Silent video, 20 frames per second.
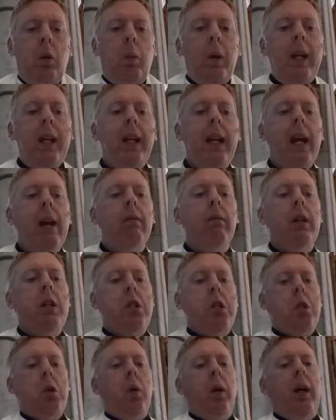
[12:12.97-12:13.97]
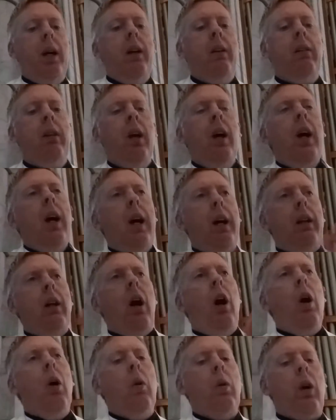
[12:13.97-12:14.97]
We can rejoice and
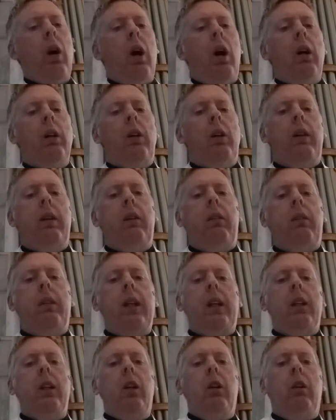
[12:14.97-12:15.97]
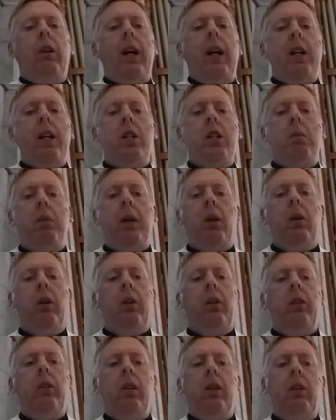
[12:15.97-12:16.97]
hold on to this declaration
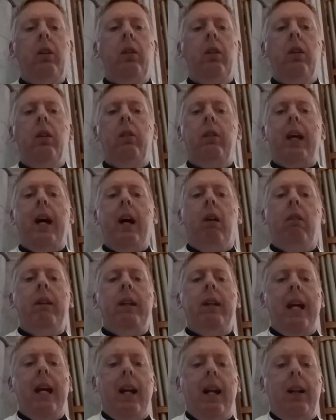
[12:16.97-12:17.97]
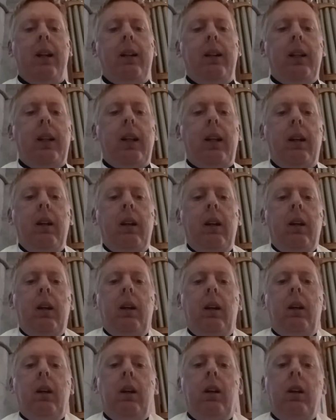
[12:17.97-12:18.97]
because this is our reality,
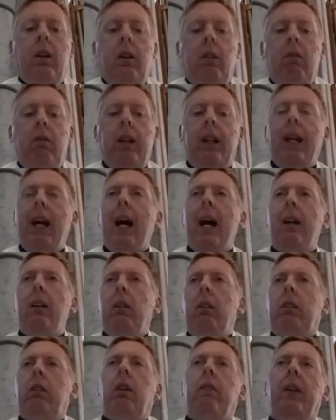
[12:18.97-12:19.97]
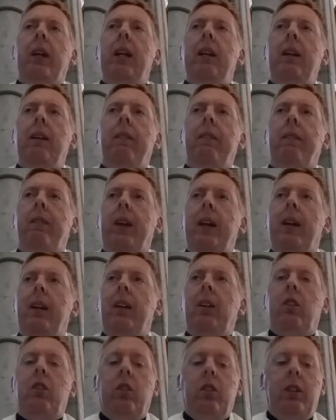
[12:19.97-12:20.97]
regardless of any
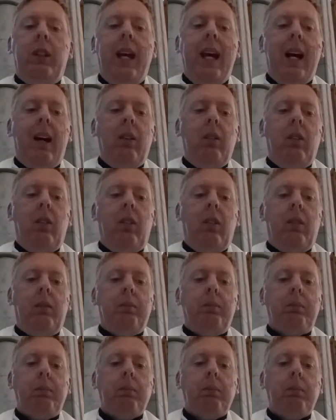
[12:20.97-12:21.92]
feelings or doubts.